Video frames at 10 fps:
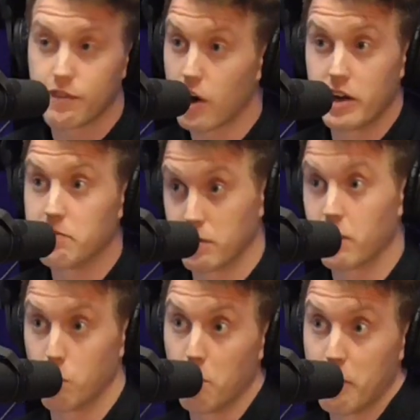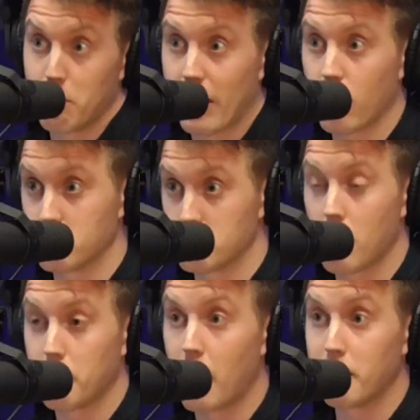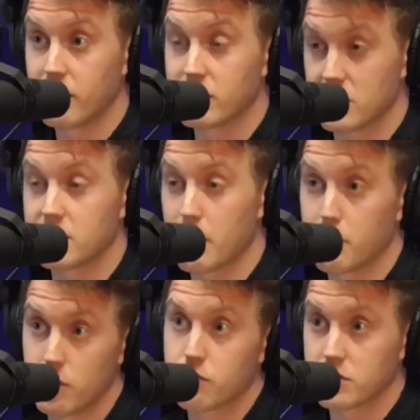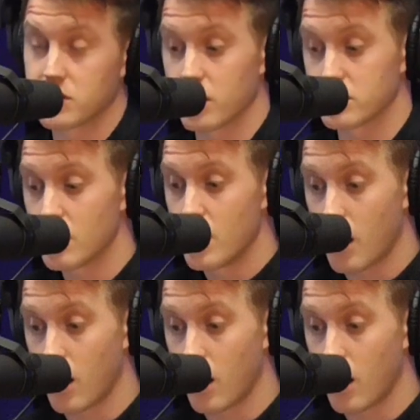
It would be with black holes as well, but I believe it's the same with neutron stars.